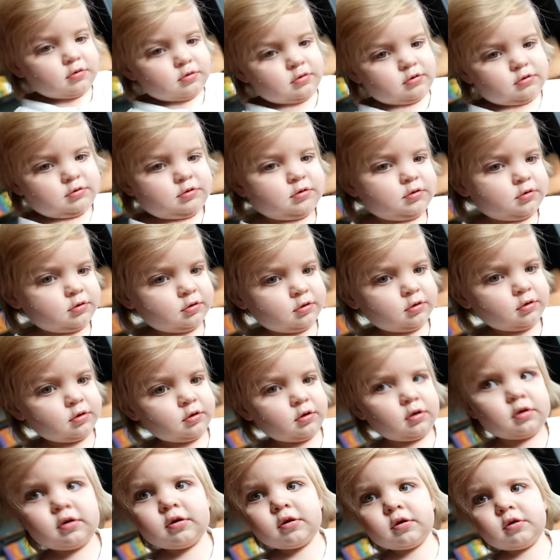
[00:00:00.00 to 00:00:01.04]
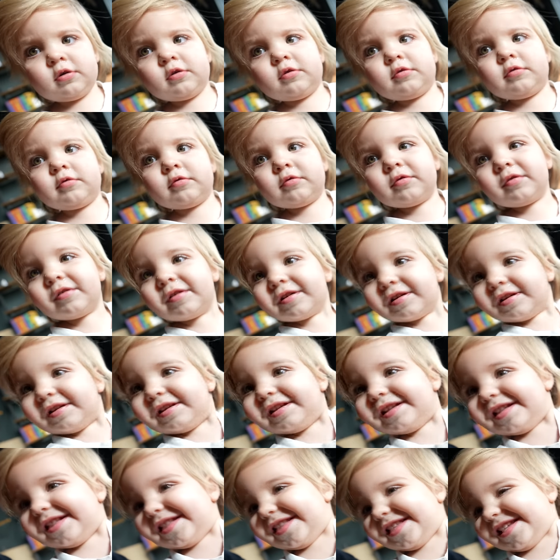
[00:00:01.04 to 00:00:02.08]
She was a skater
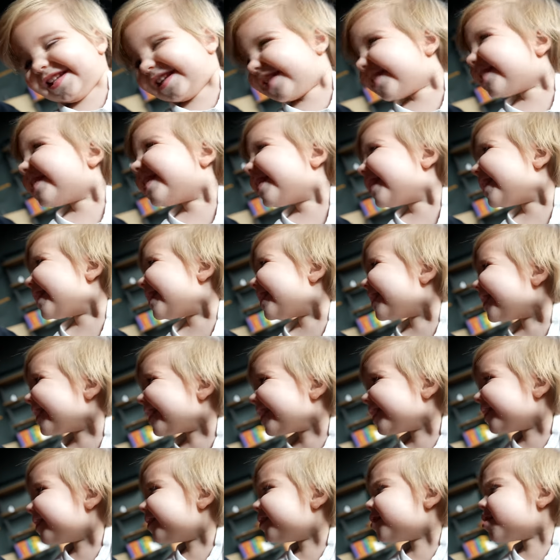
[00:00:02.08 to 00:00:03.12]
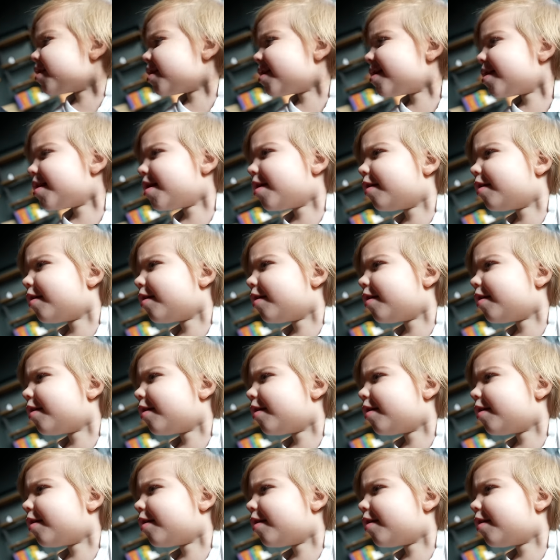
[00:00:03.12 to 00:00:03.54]
girl, she said see you later.